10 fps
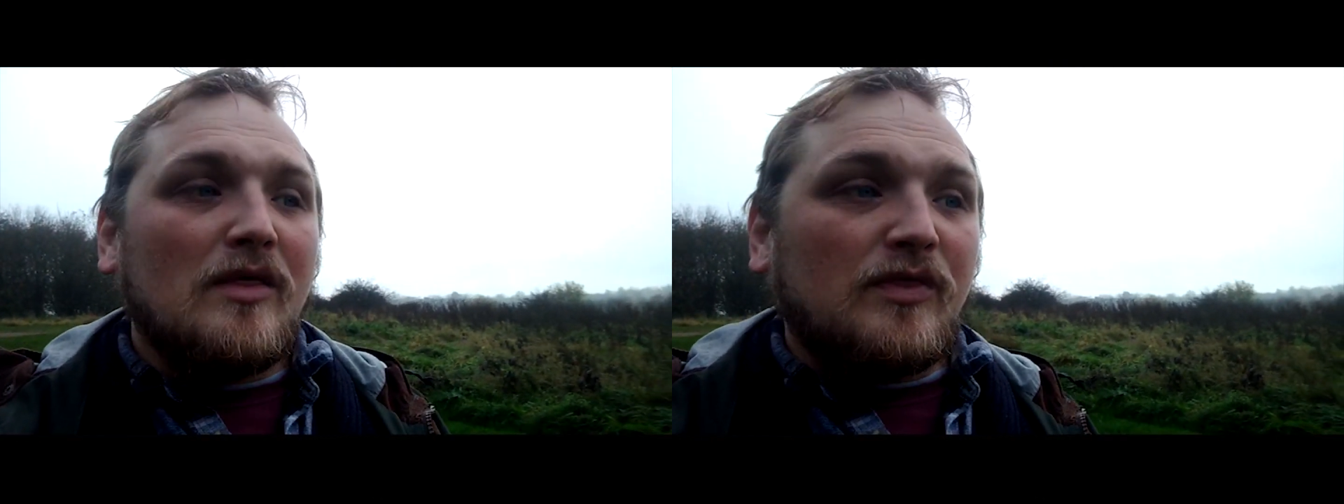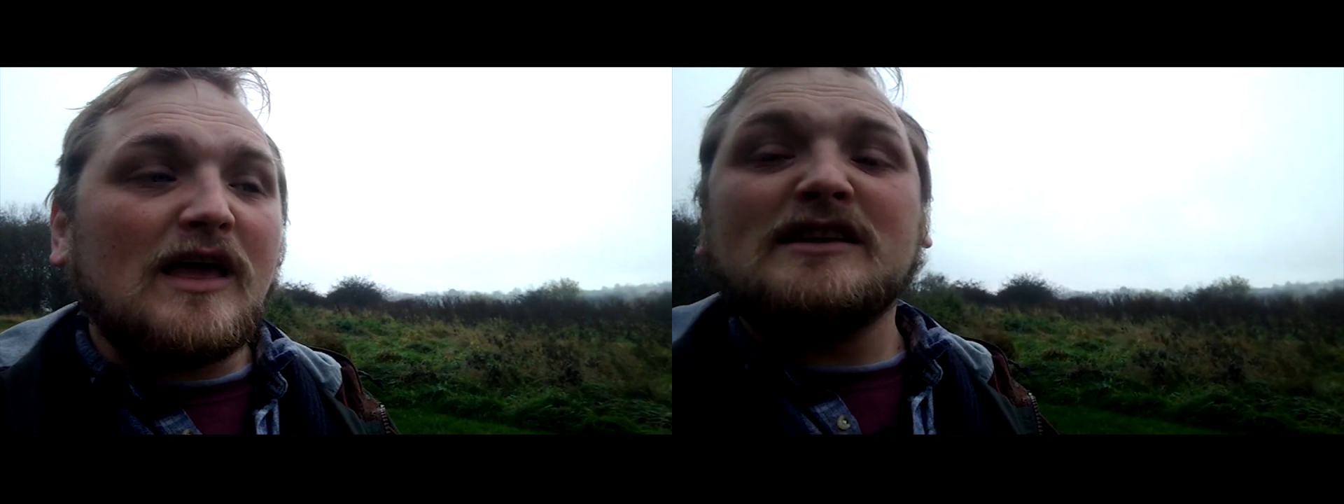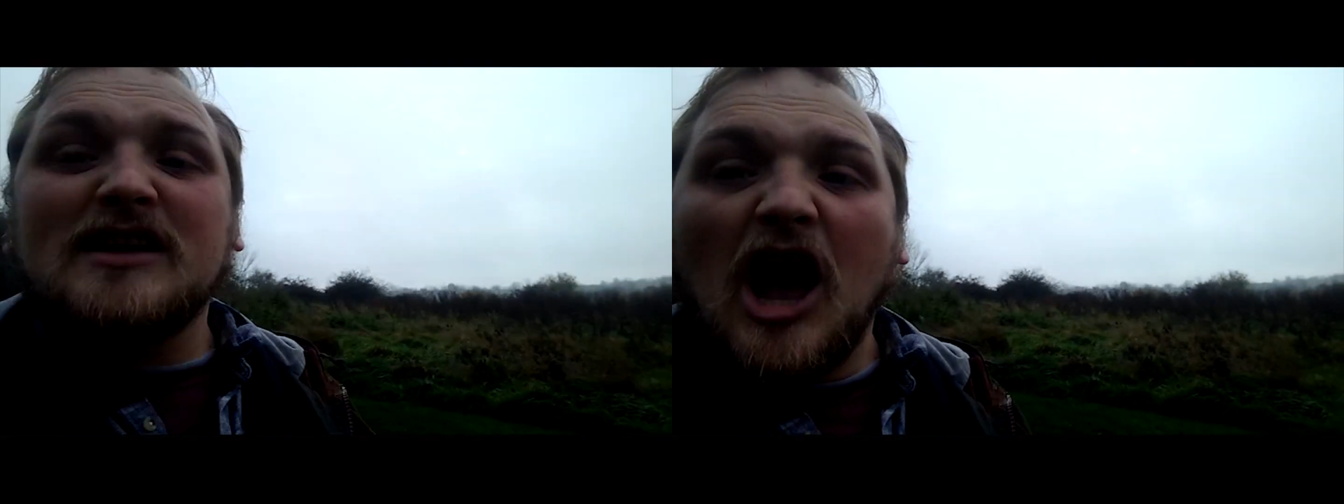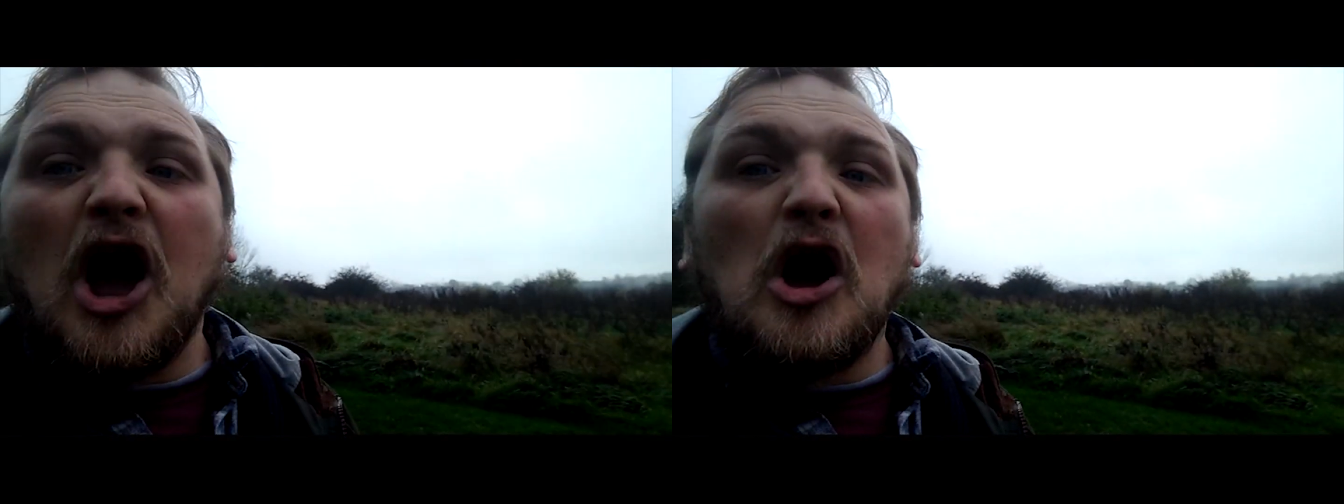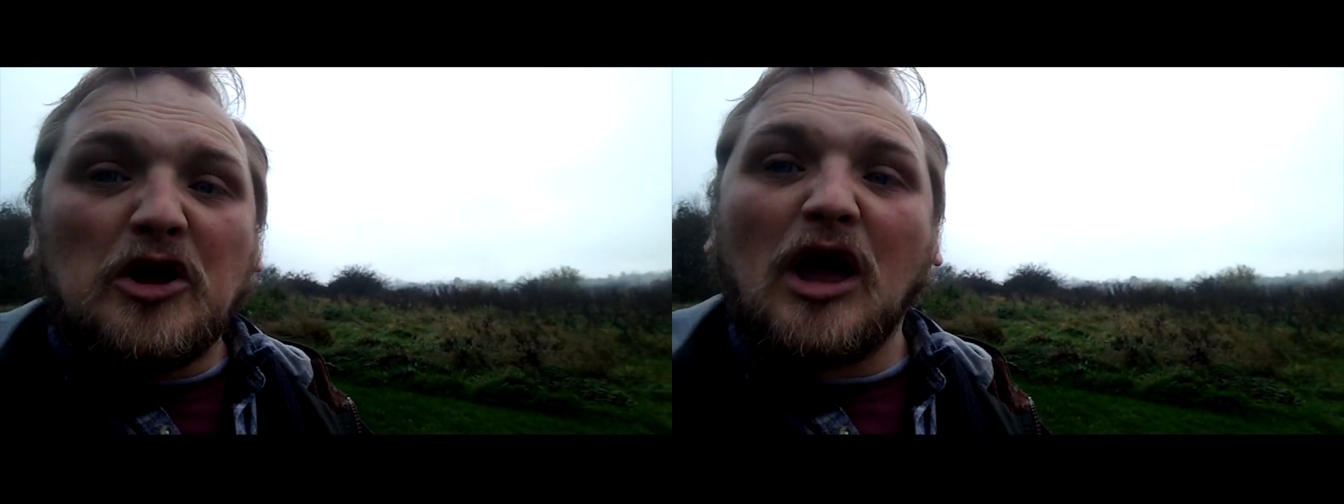Things
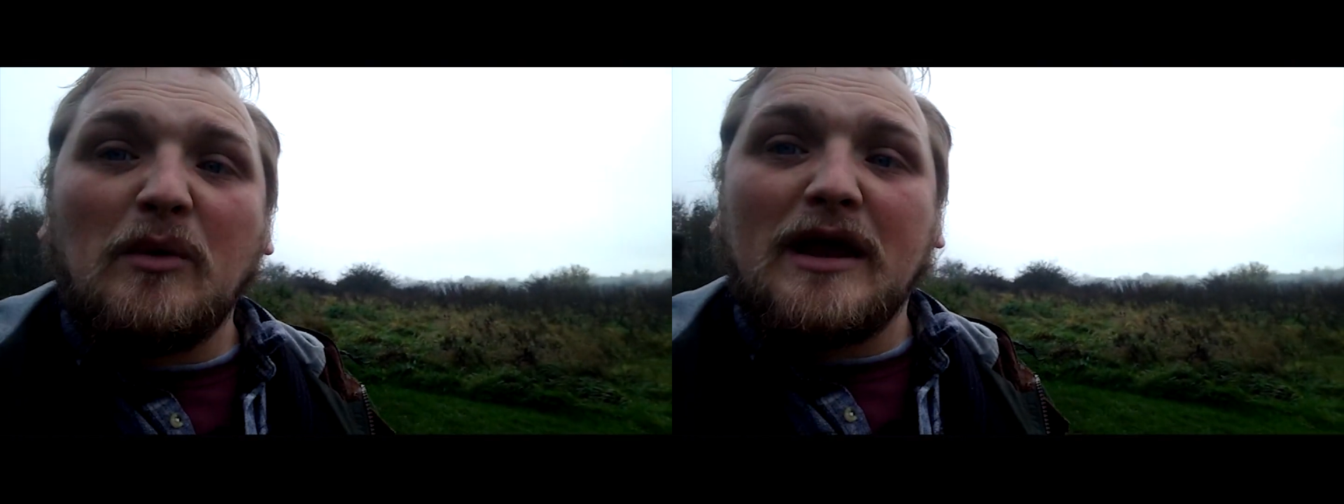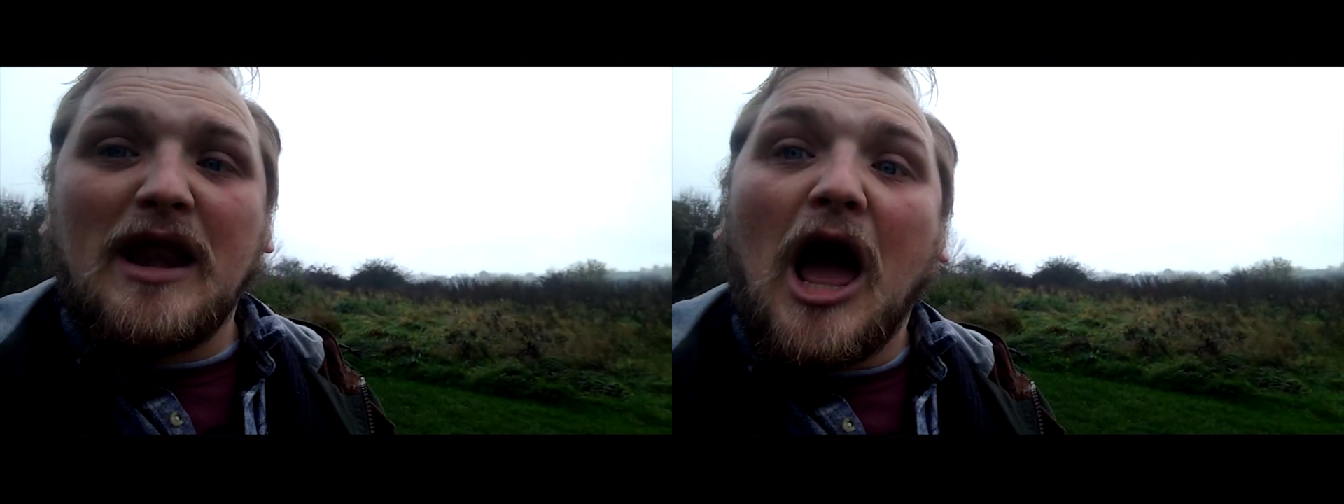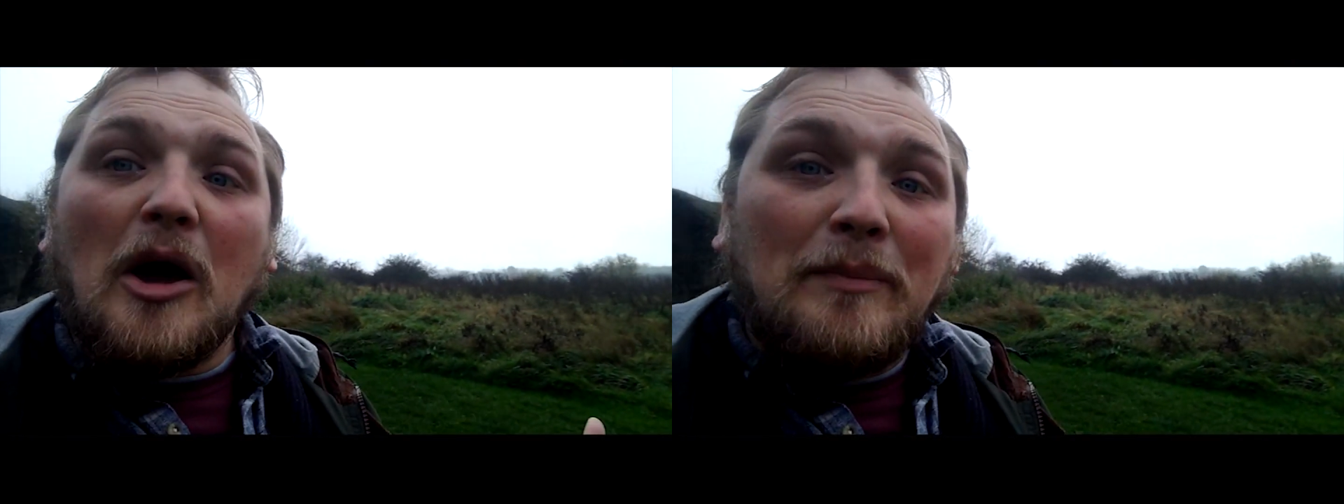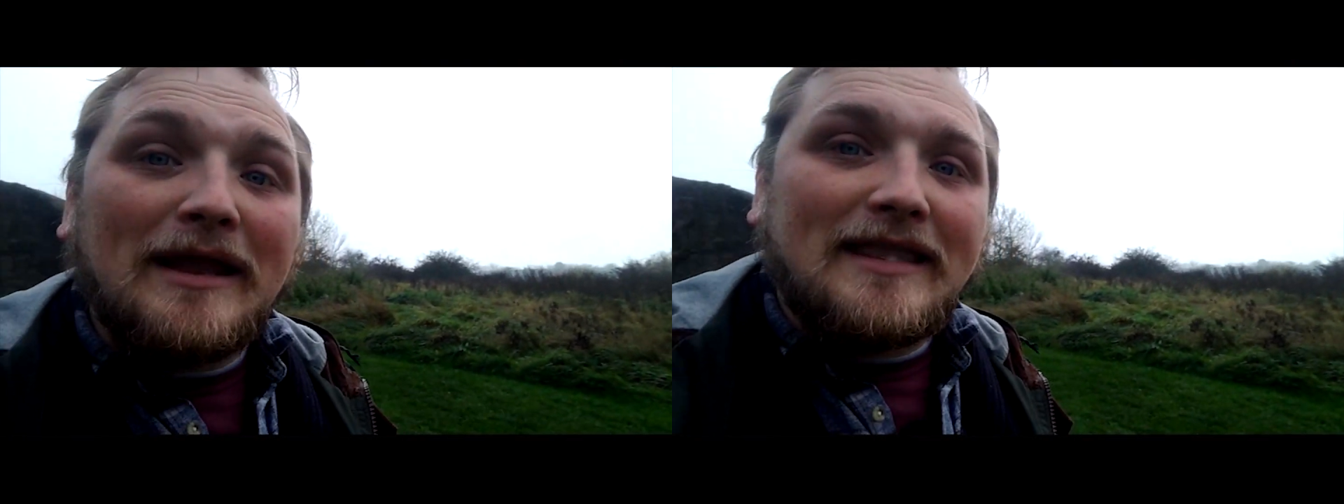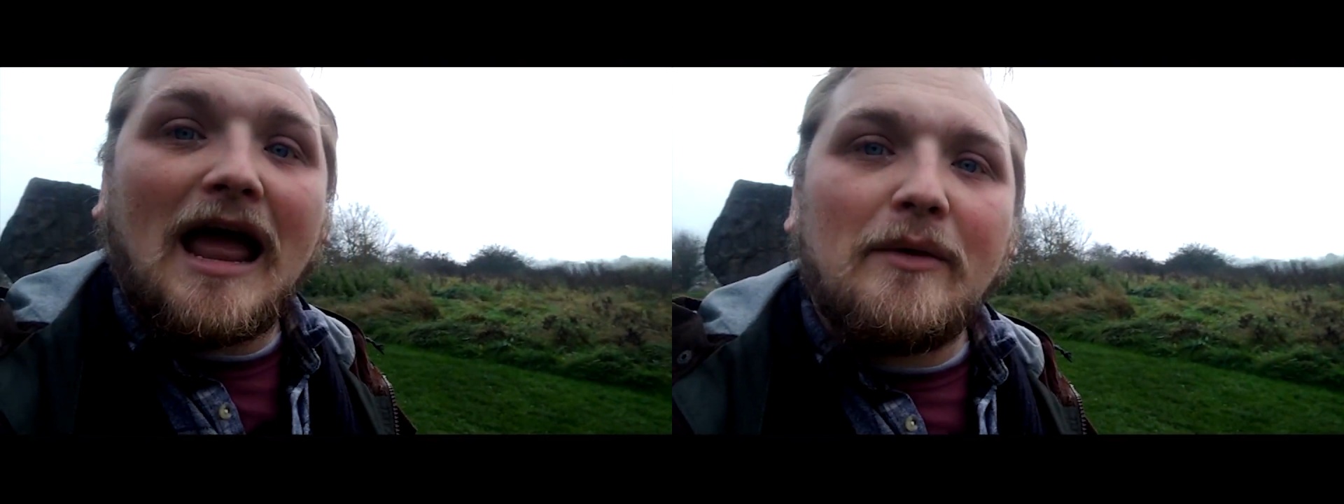are going a
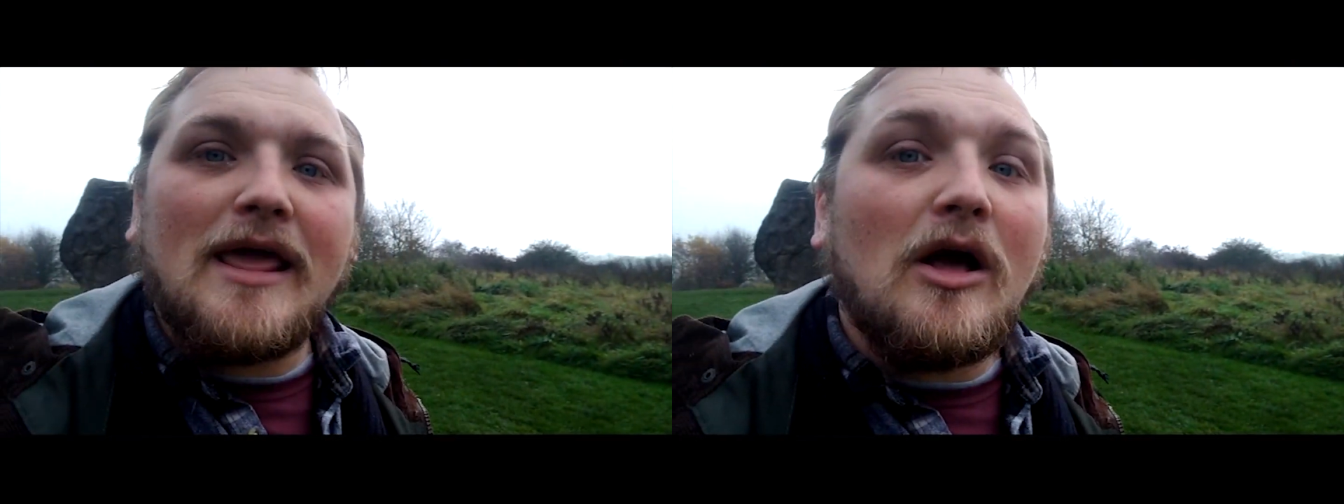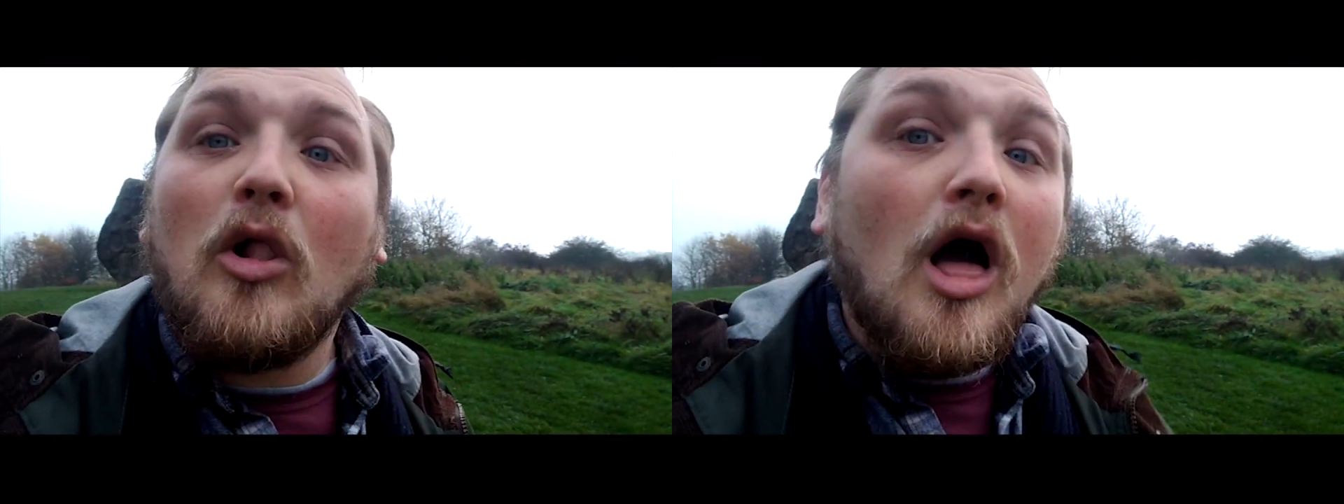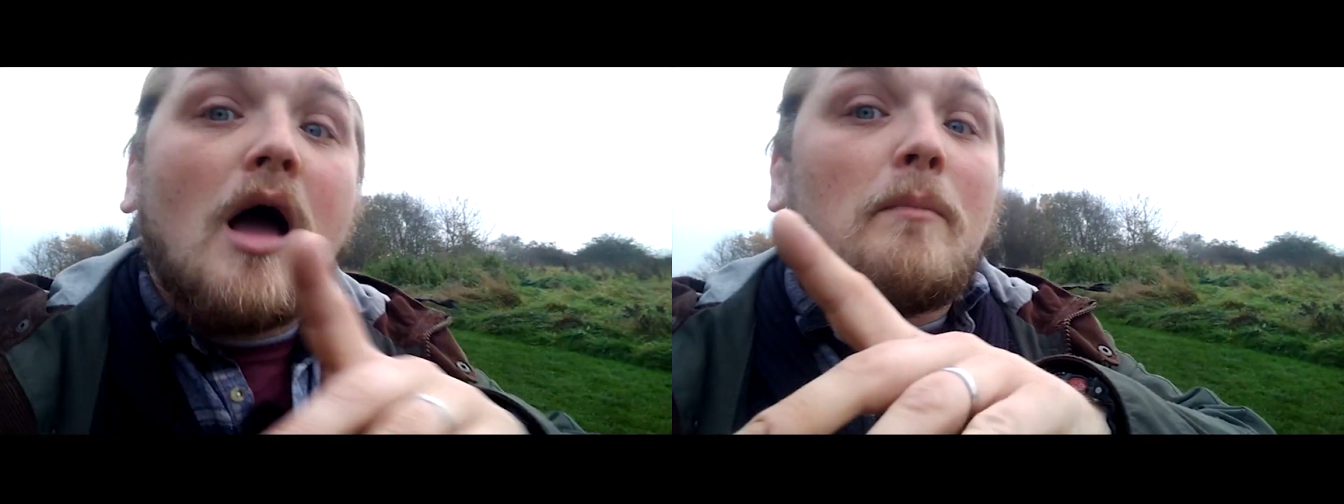bit downhill,